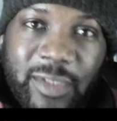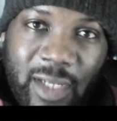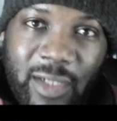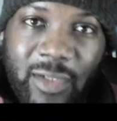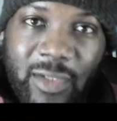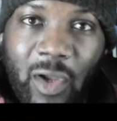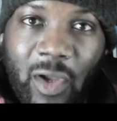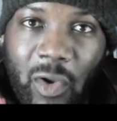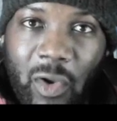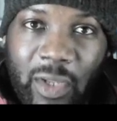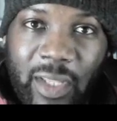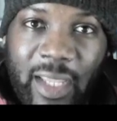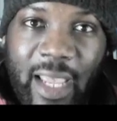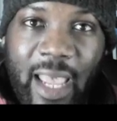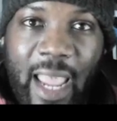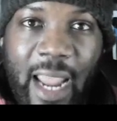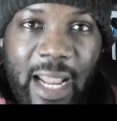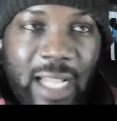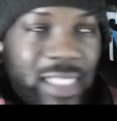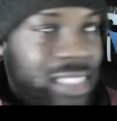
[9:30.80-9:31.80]
not going to get
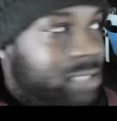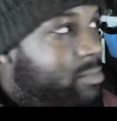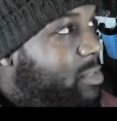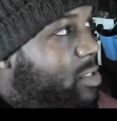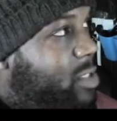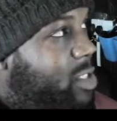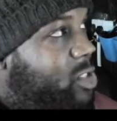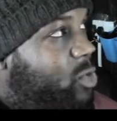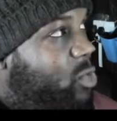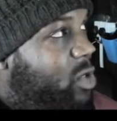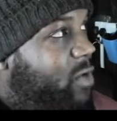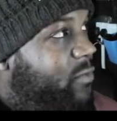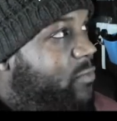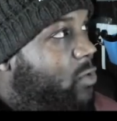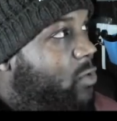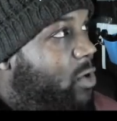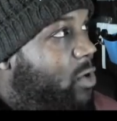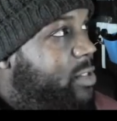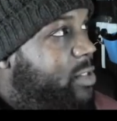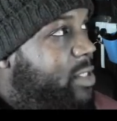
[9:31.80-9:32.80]
anything because we have
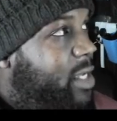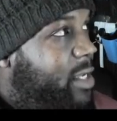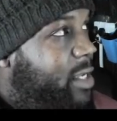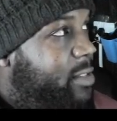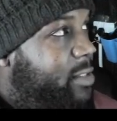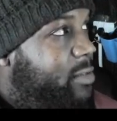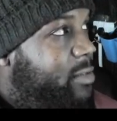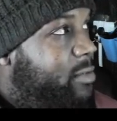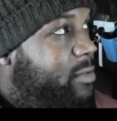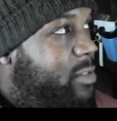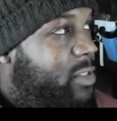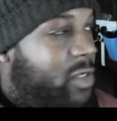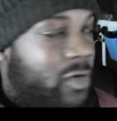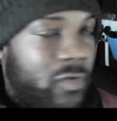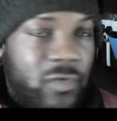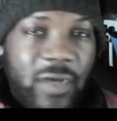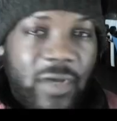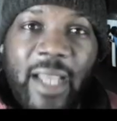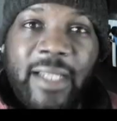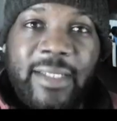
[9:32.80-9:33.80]
not yet
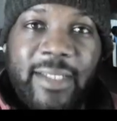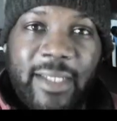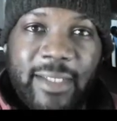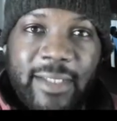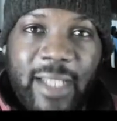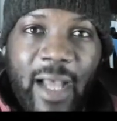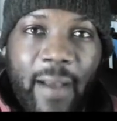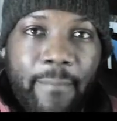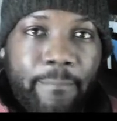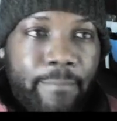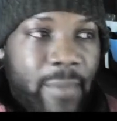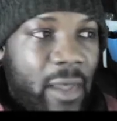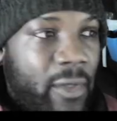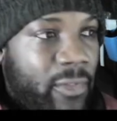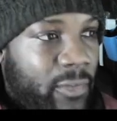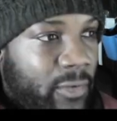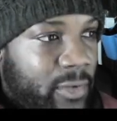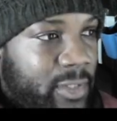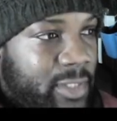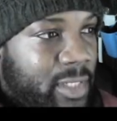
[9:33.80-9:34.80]
created that
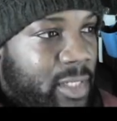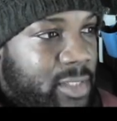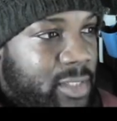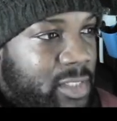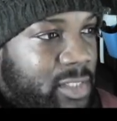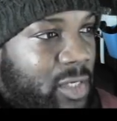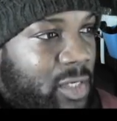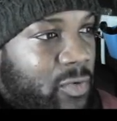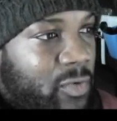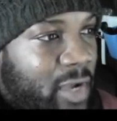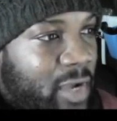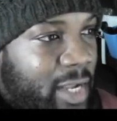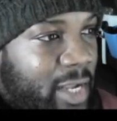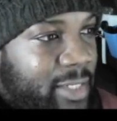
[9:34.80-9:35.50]
method. So let's just create